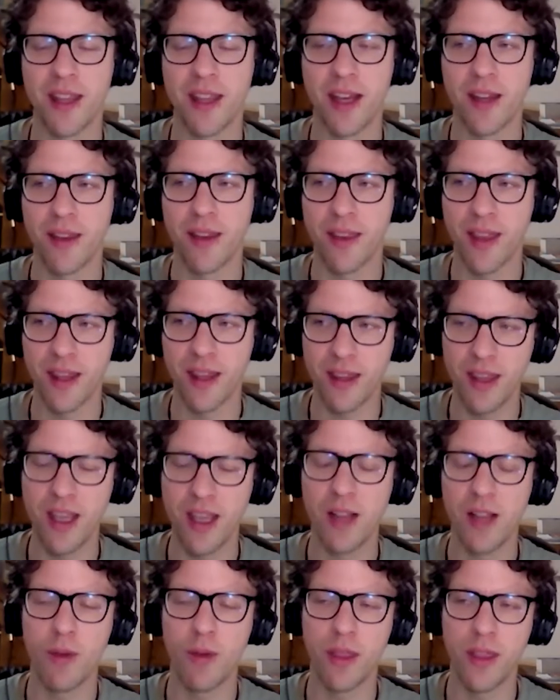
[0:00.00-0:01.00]
that
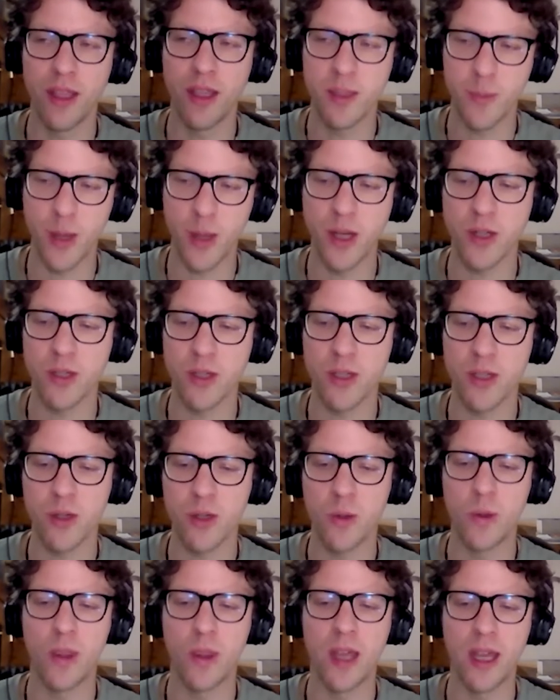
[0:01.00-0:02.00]
deal with these patients
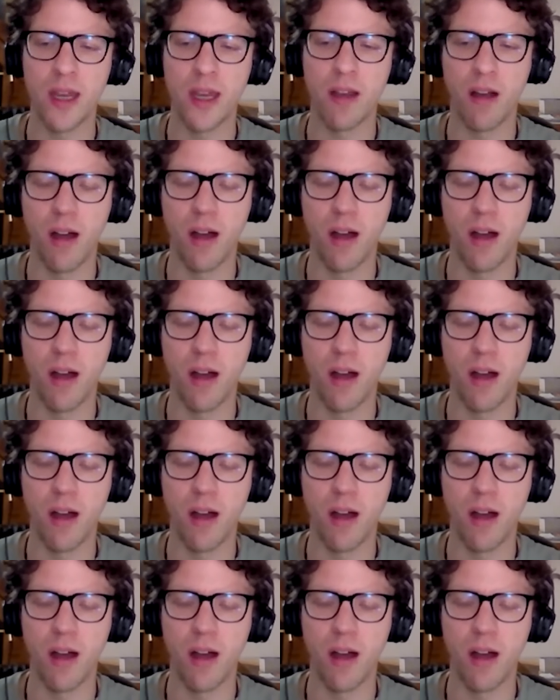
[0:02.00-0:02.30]
who then